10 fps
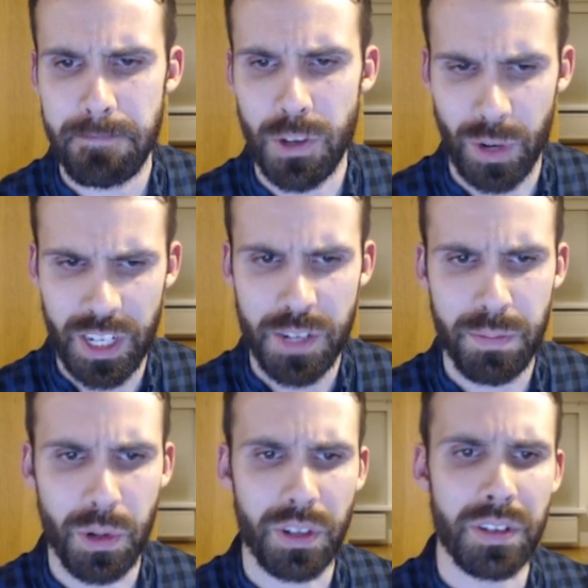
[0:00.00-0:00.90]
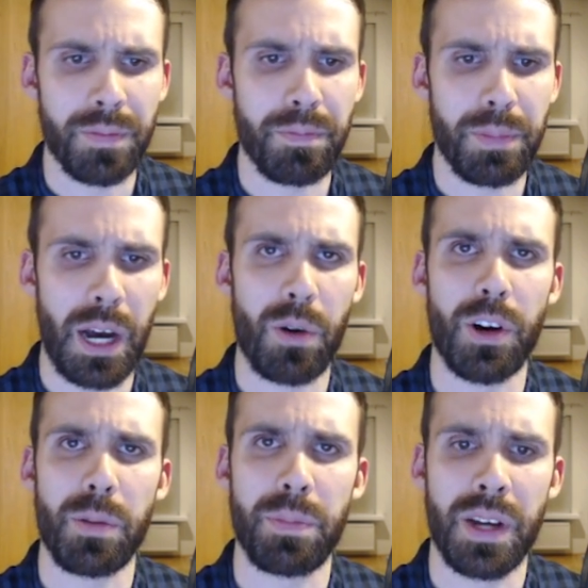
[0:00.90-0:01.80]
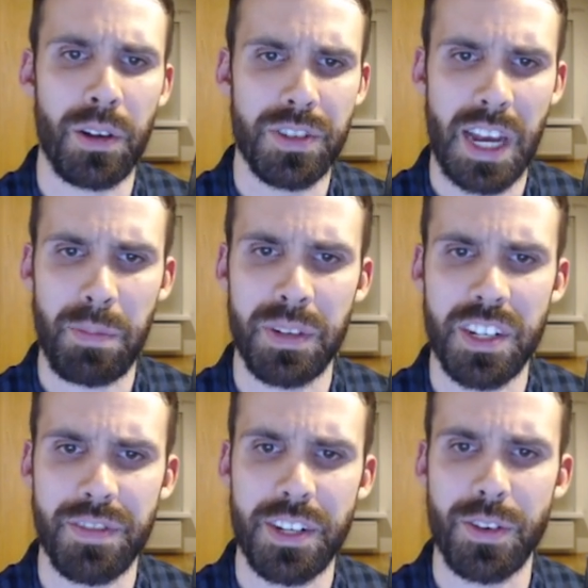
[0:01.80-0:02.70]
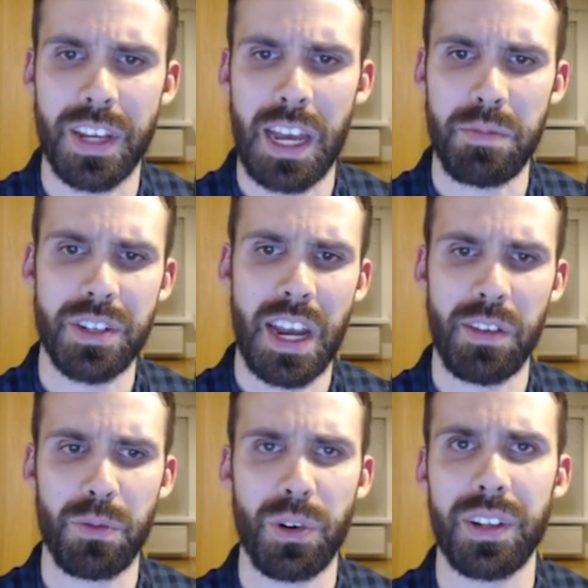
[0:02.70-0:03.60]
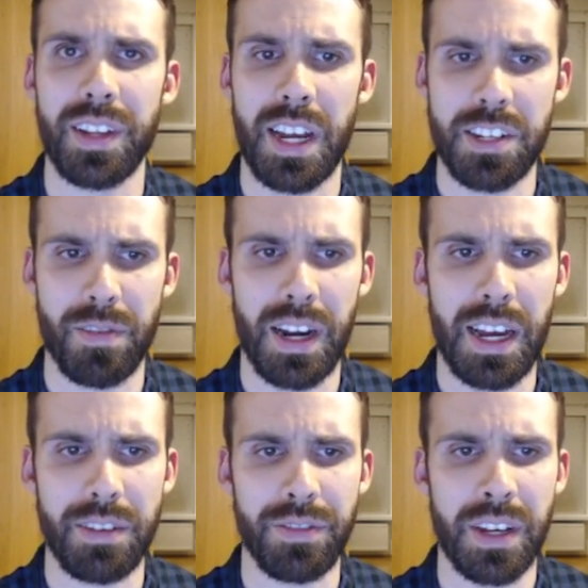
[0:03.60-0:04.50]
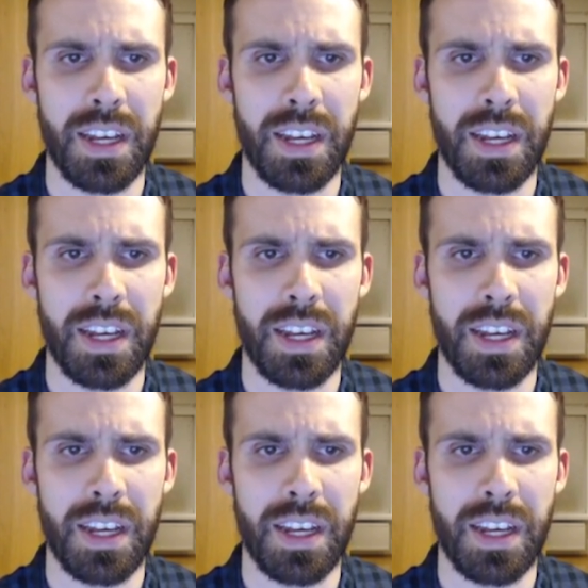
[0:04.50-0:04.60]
this book, Power Up, How Japanese Video Games Gave the World an Extra Life,